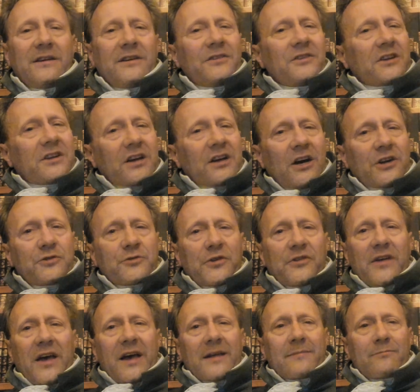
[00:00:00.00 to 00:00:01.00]
the country
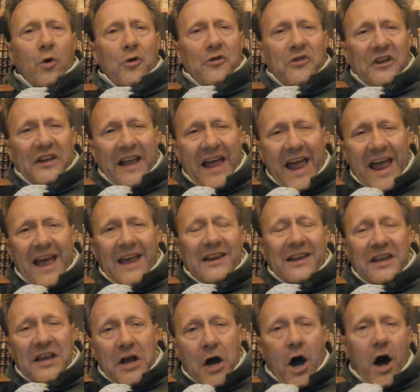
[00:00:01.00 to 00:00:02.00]
that, more than
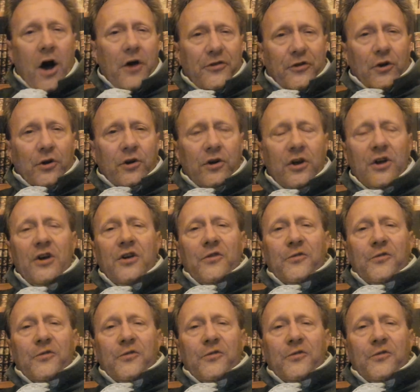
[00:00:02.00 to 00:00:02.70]
any other,